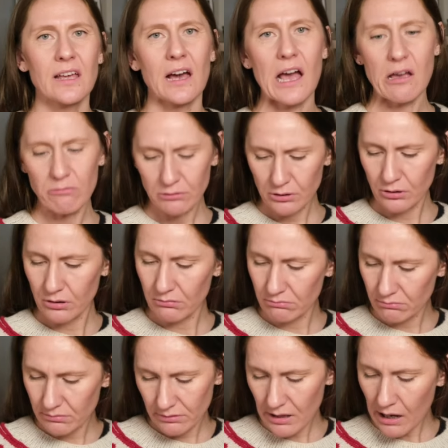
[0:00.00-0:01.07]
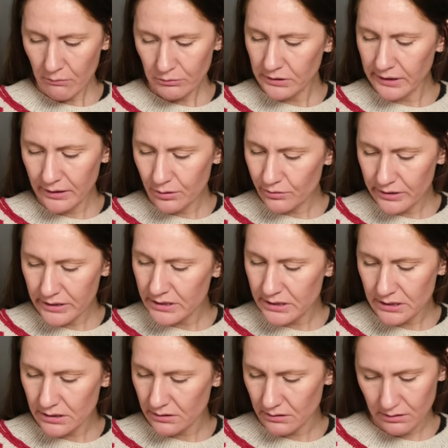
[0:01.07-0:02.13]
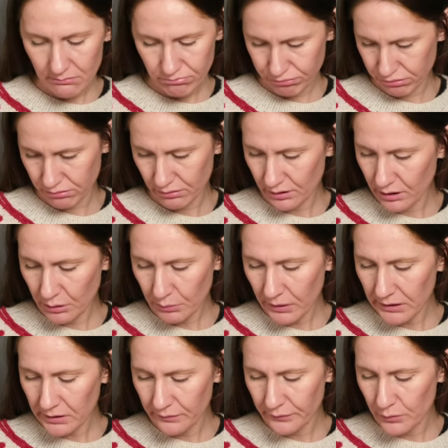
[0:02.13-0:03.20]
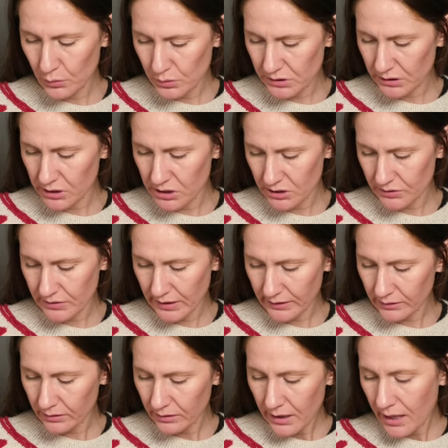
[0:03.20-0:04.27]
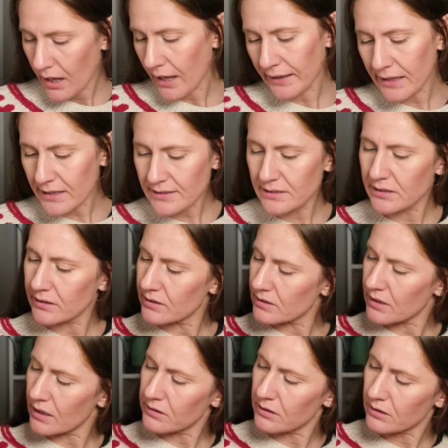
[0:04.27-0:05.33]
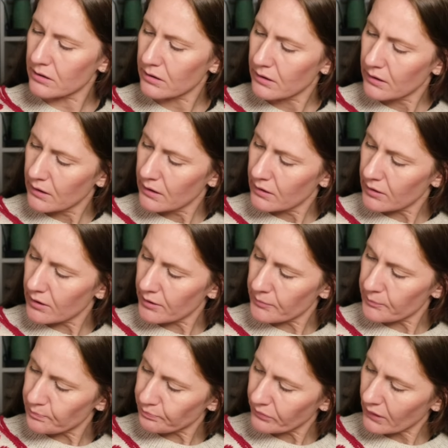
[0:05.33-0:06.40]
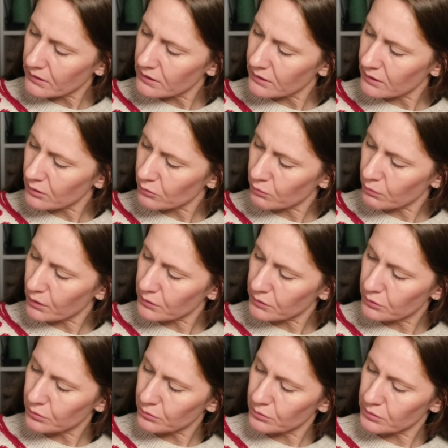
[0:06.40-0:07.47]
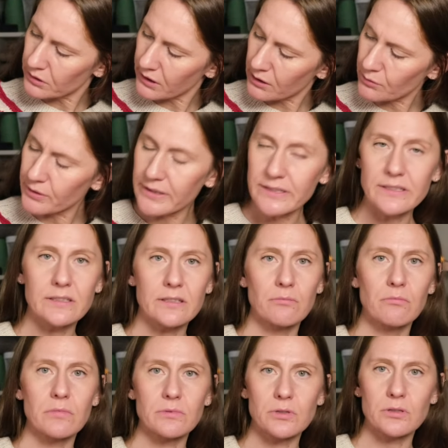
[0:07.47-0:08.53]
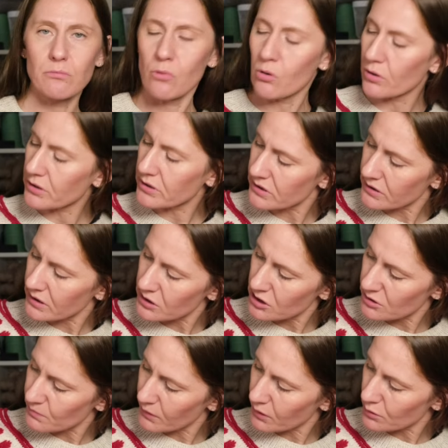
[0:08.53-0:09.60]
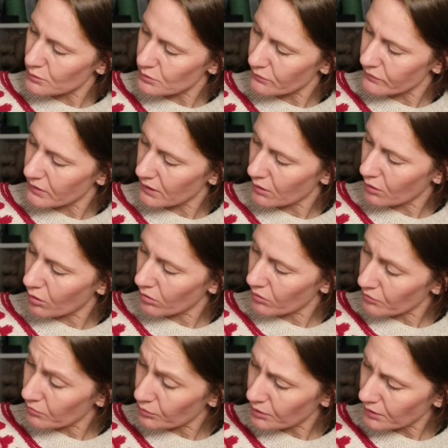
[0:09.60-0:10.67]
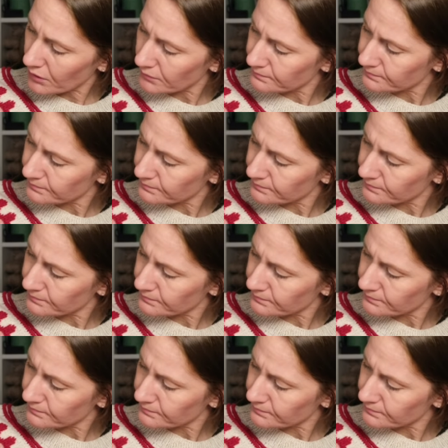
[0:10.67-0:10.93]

I would decrease quite a few stitches there. I guess the designer didn't want to decrease more stitches because of the color work.